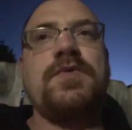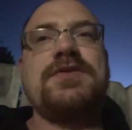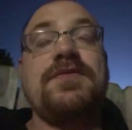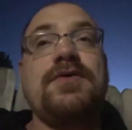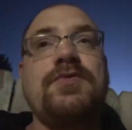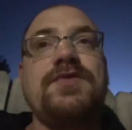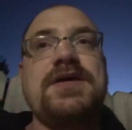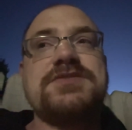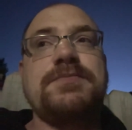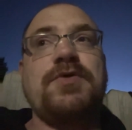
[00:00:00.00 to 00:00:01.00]
went to the Old
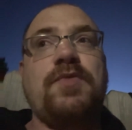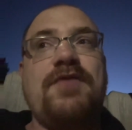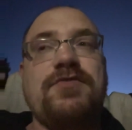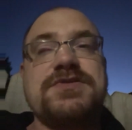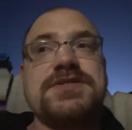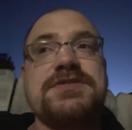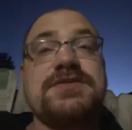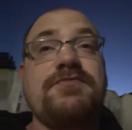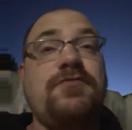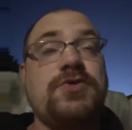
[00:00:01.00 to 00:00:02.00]
Testament references
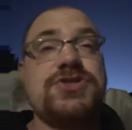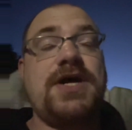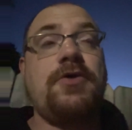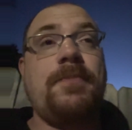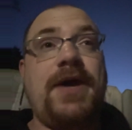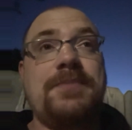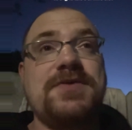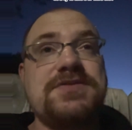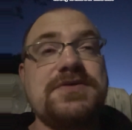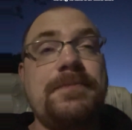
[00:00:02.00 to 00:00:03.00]
that foreshadow
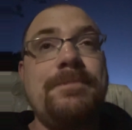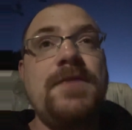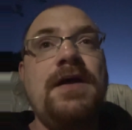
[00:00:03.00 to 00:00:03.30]
baptism.